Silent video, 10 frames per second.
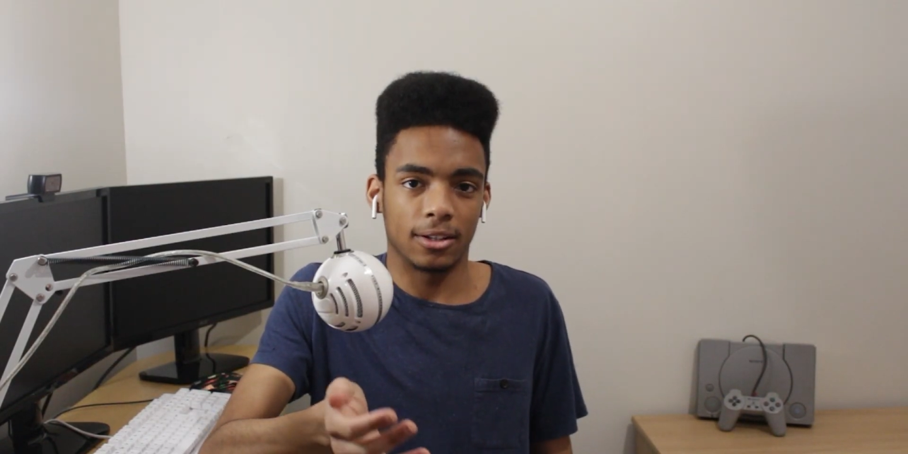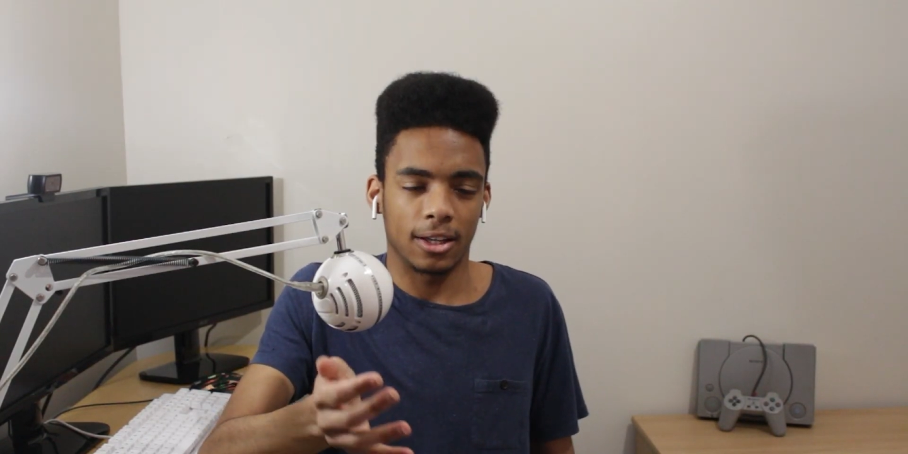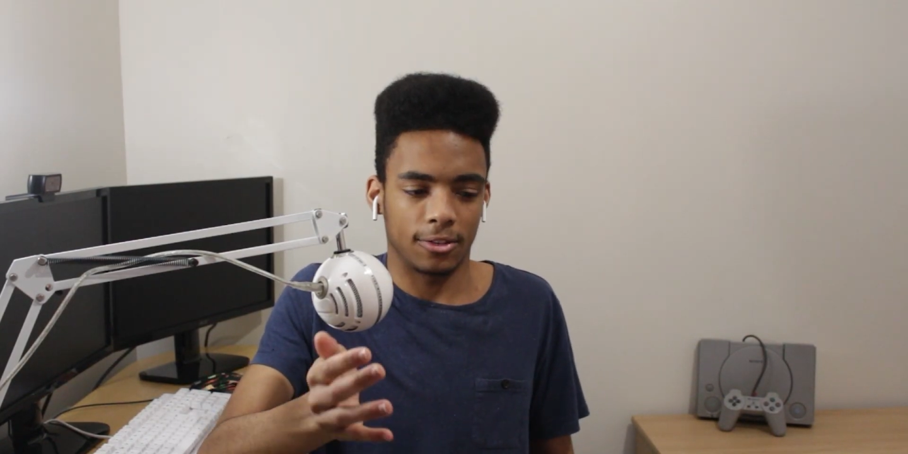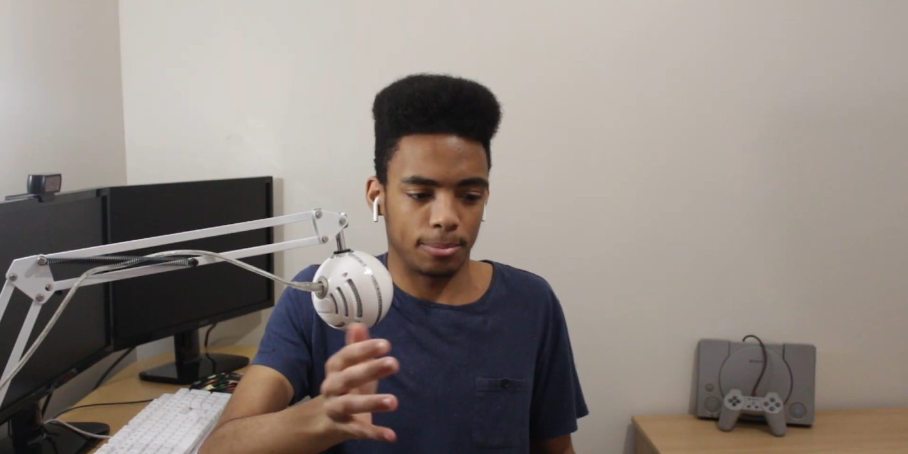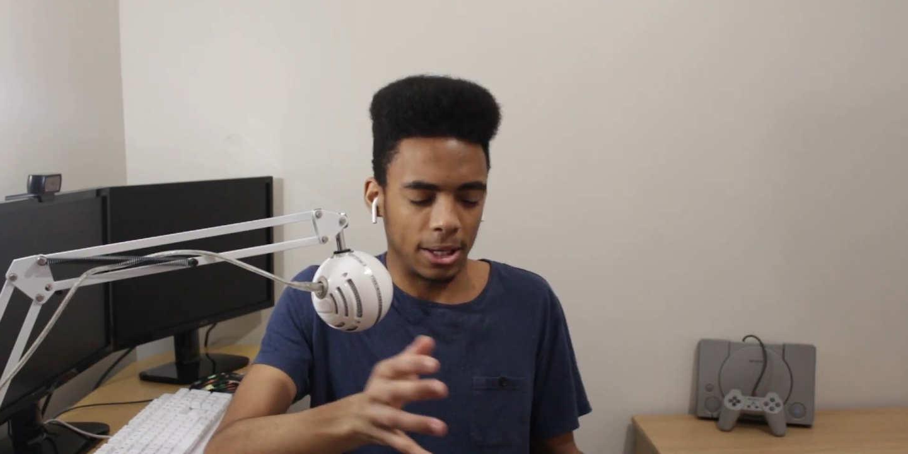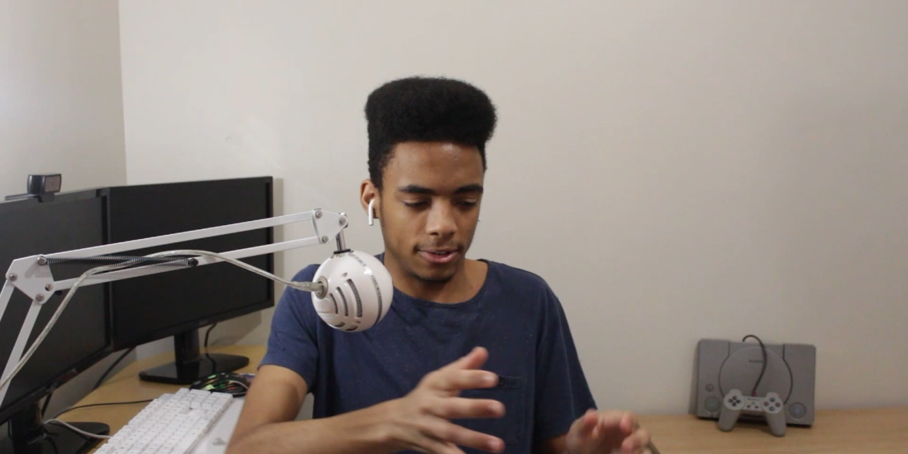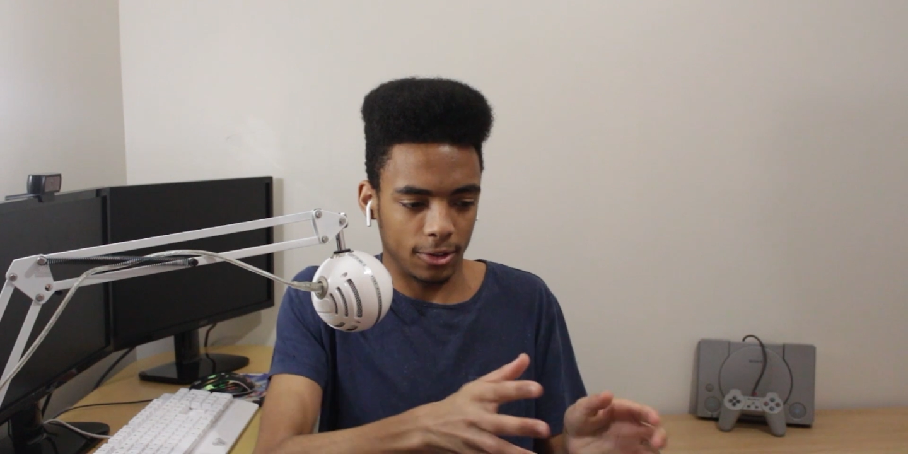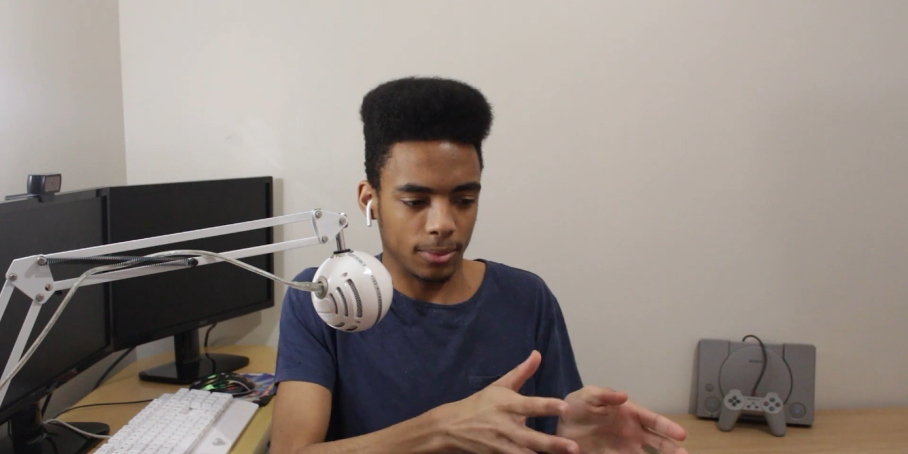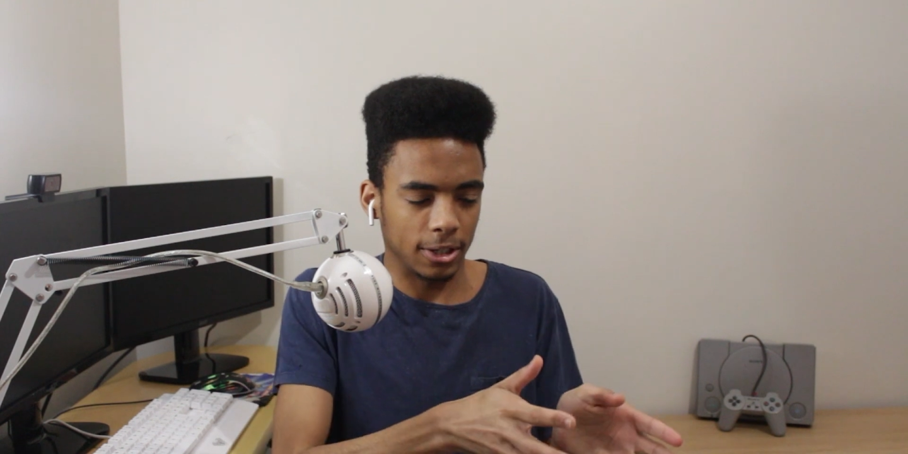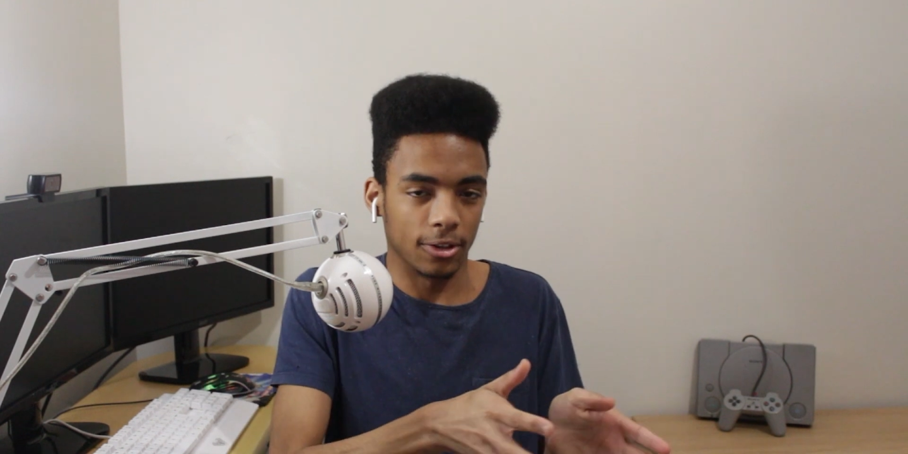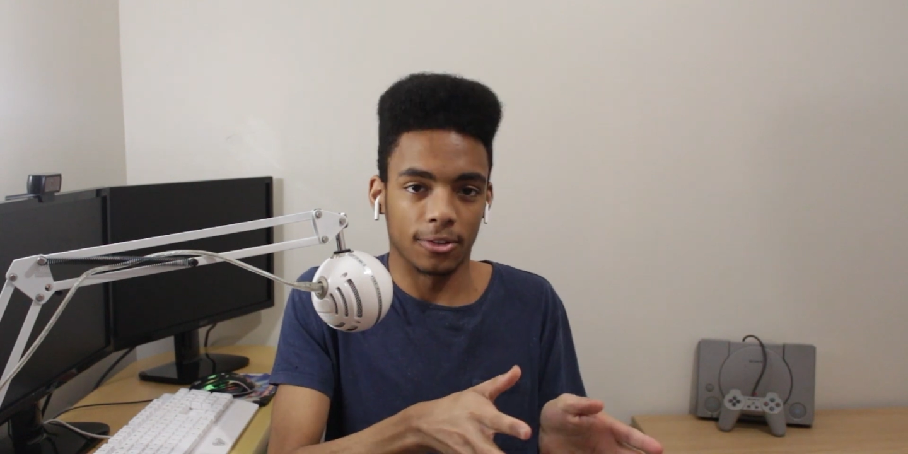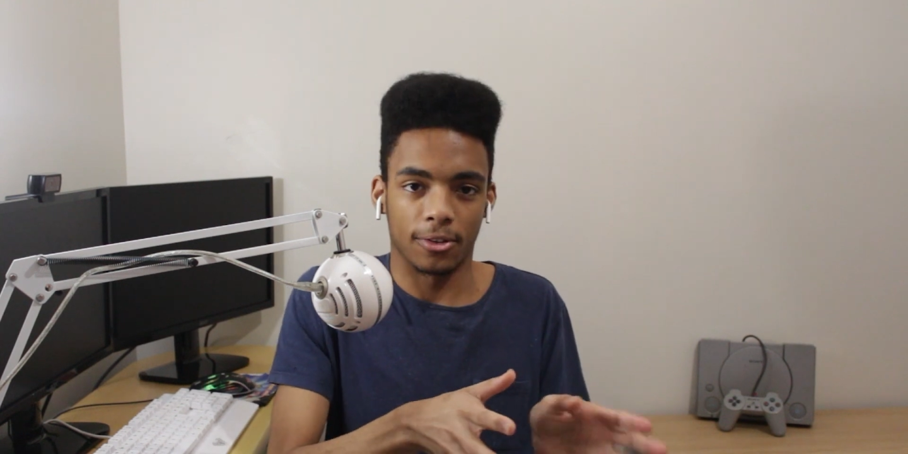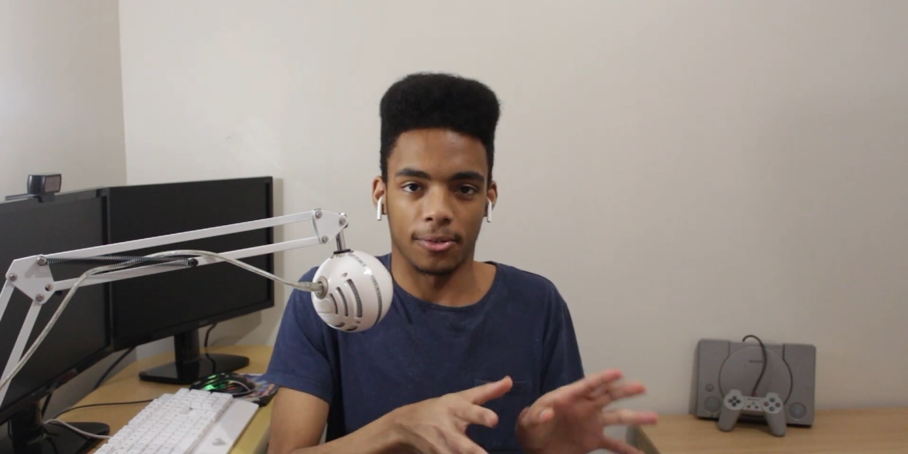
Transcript: and that's basically where consoles